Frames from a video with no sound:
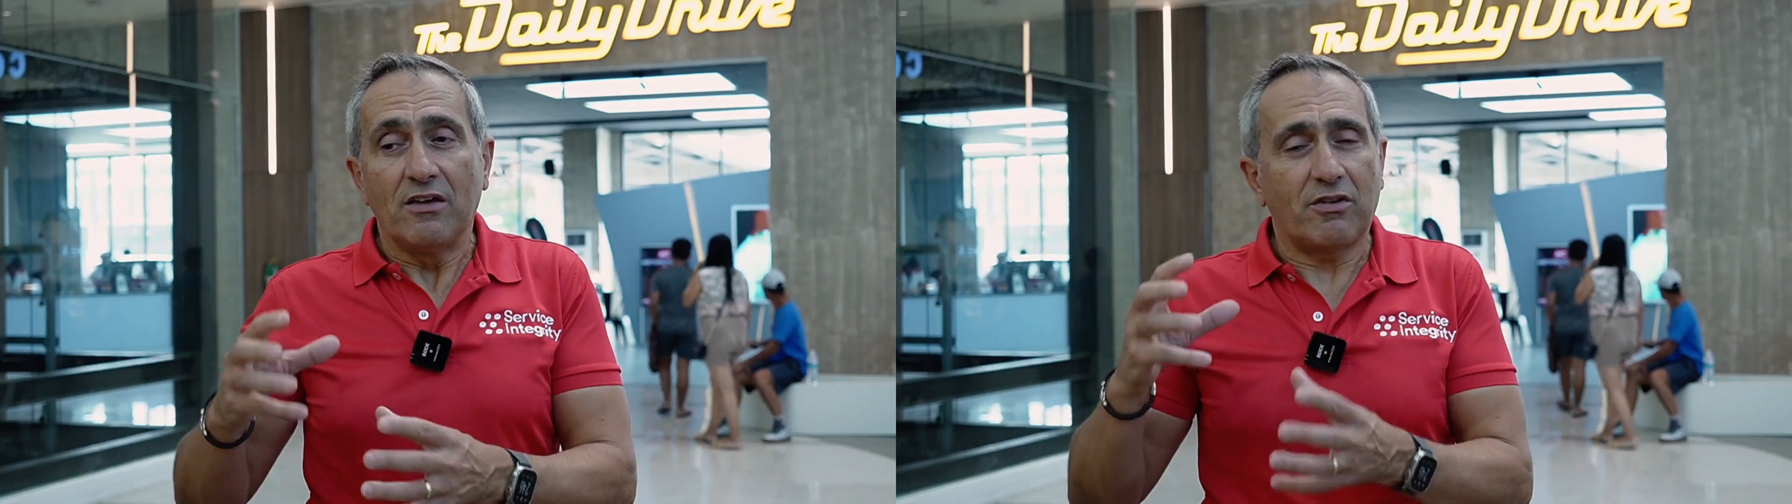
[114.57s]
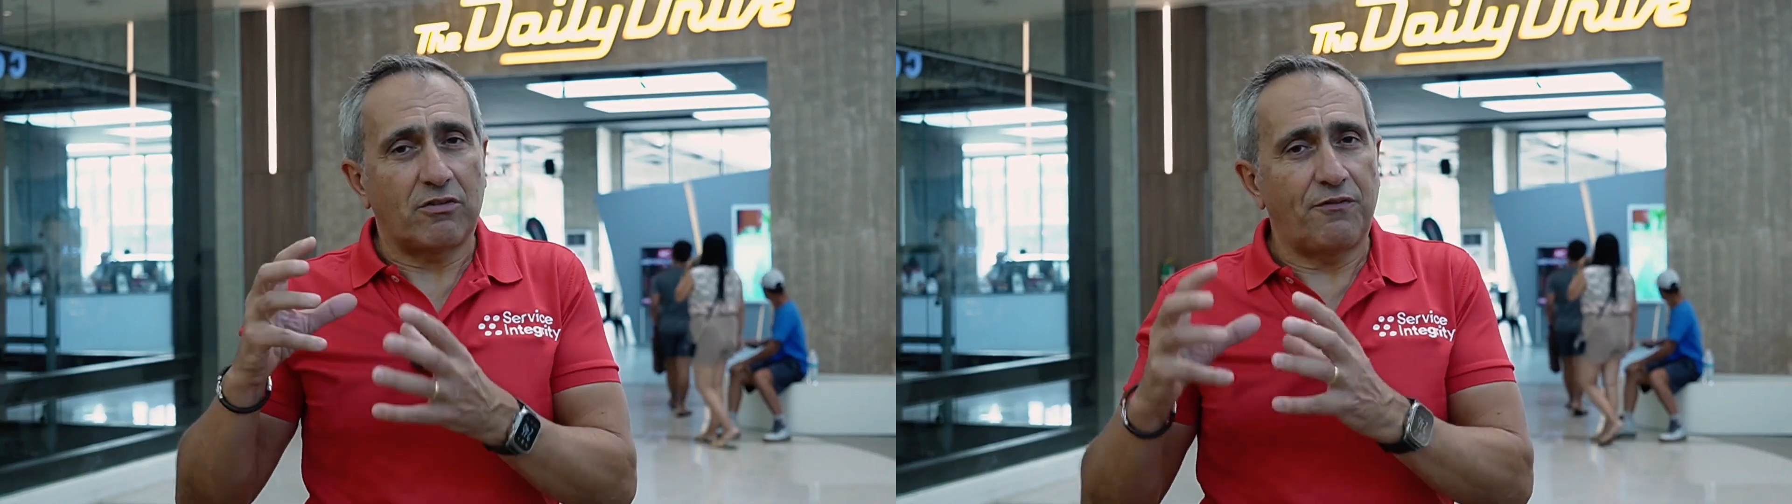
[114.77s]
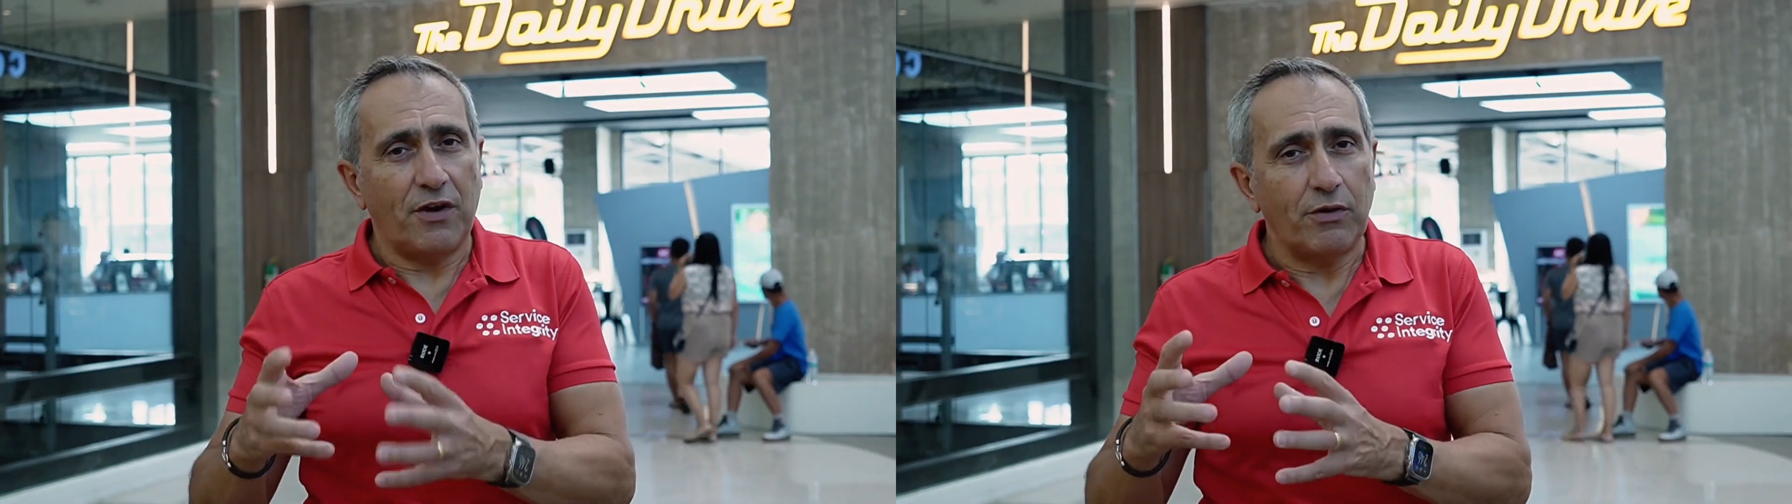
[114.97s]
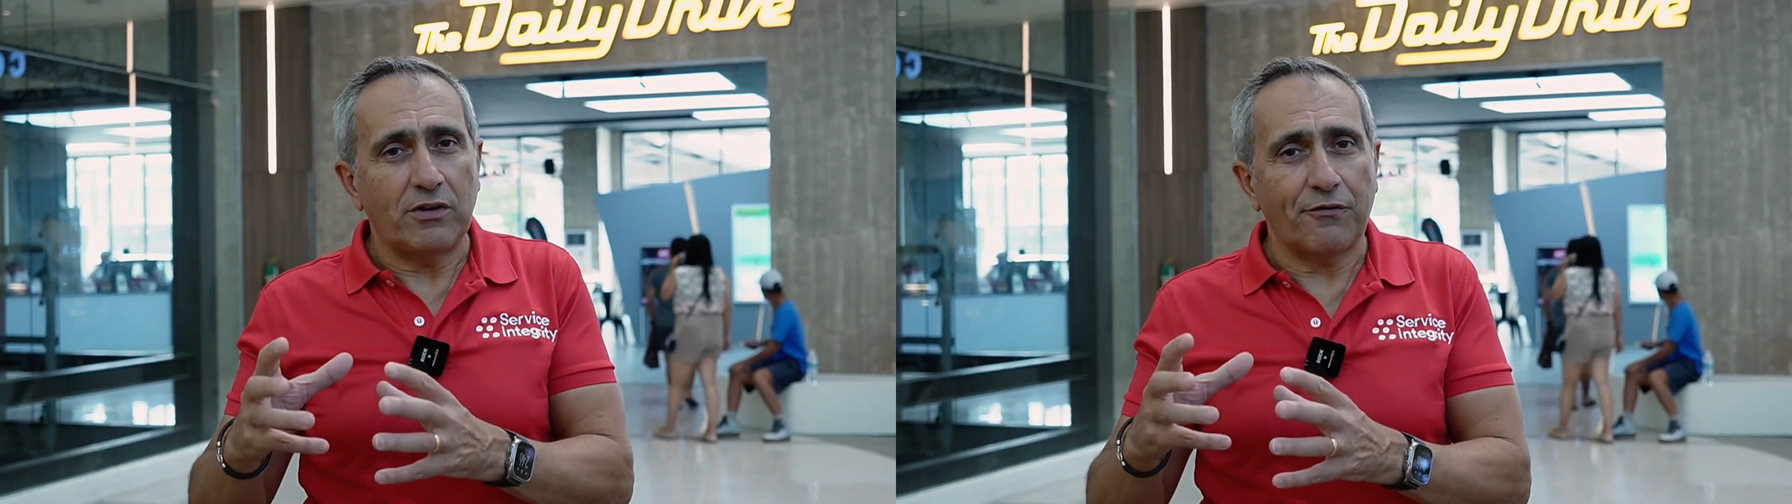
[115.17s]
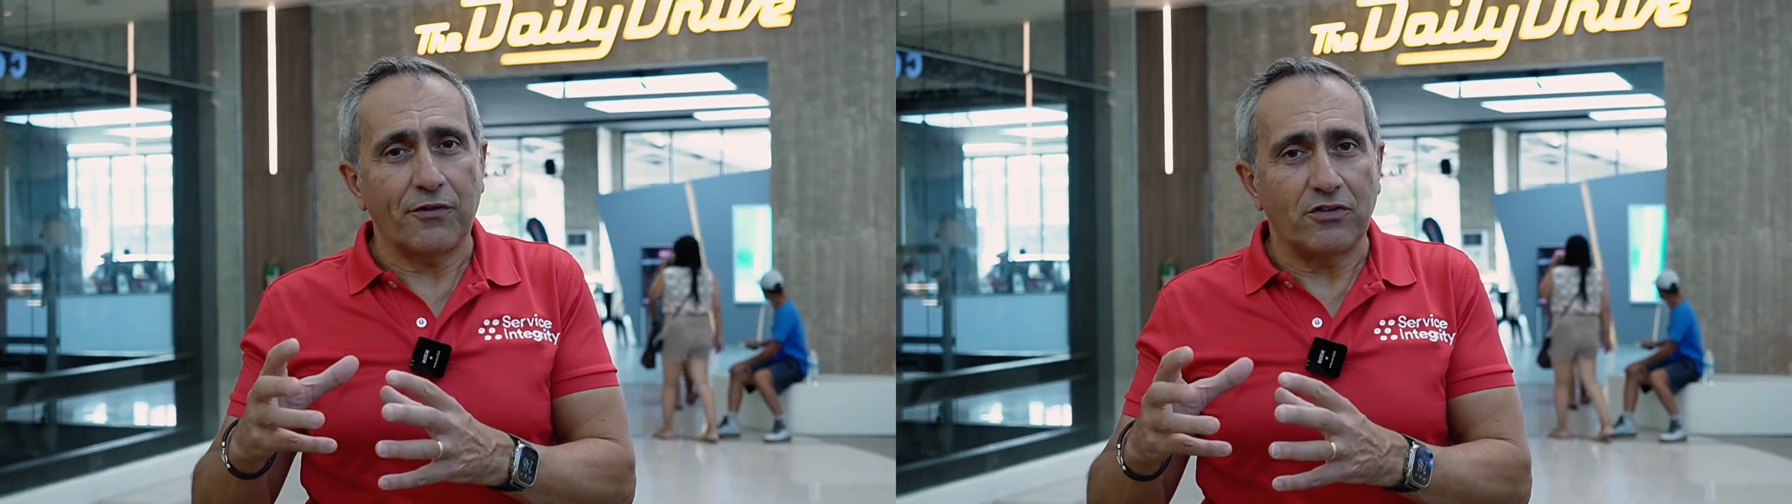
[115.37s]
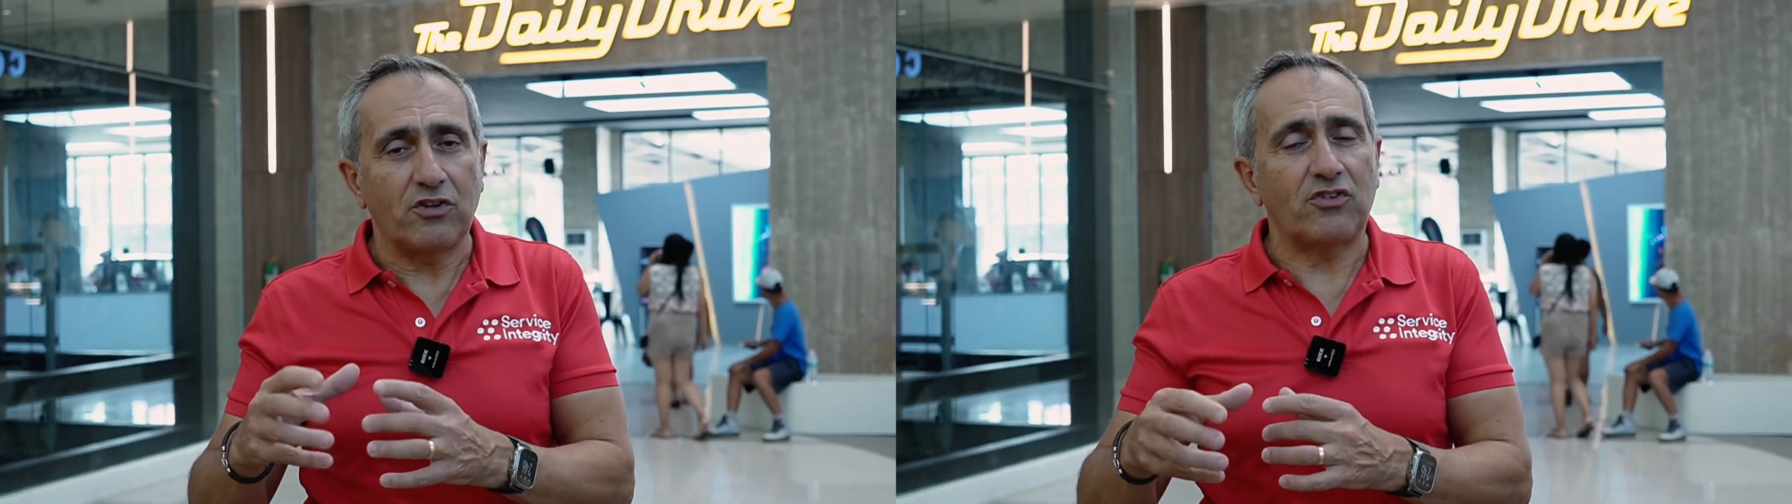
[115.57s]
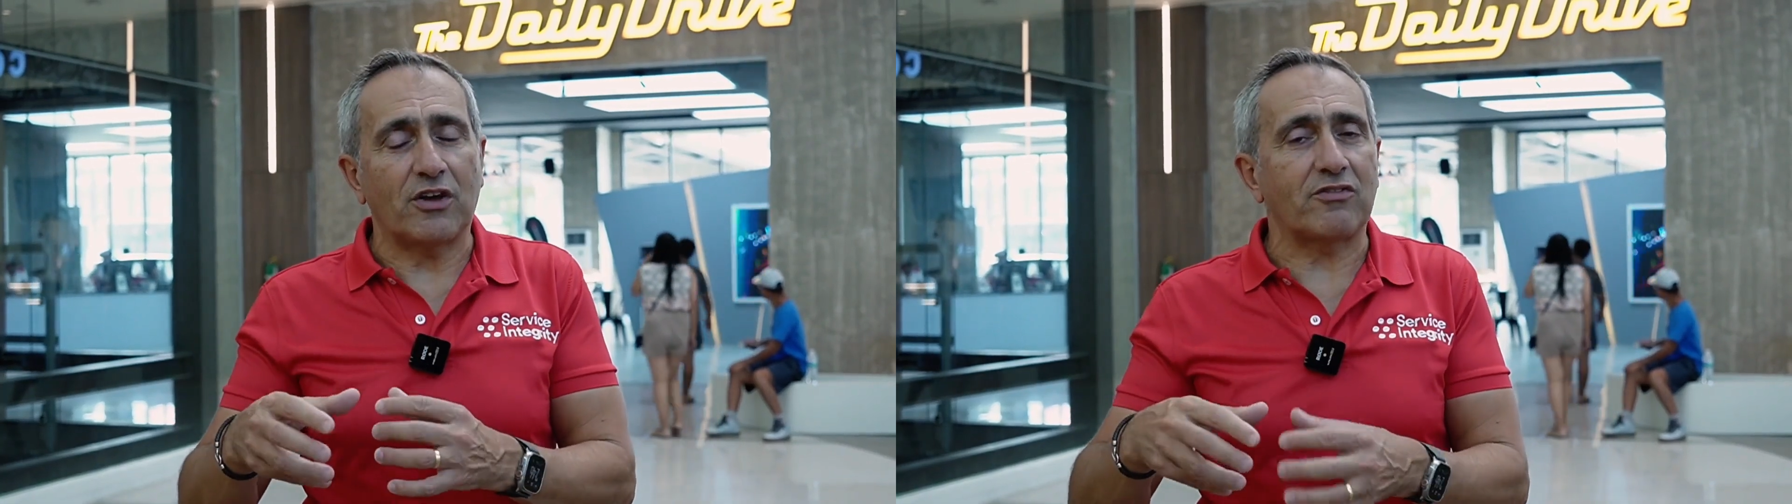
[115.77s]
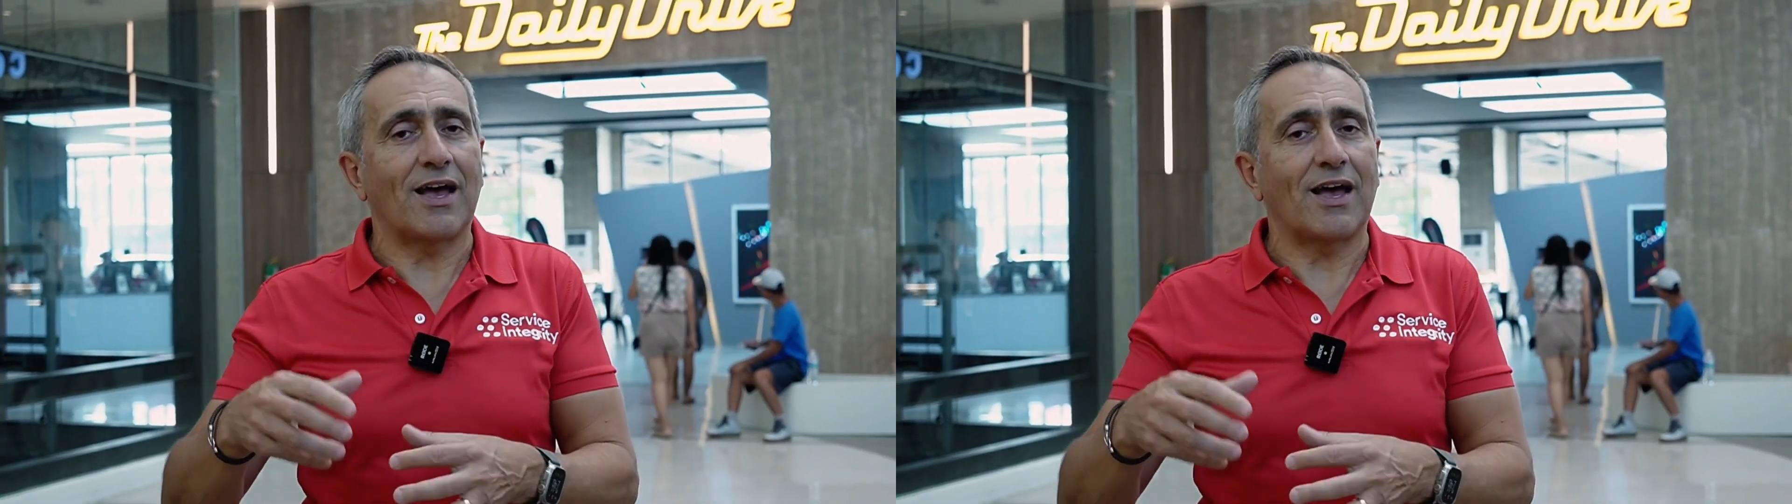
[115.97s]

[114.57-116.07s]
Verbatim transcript: So it's very different to just,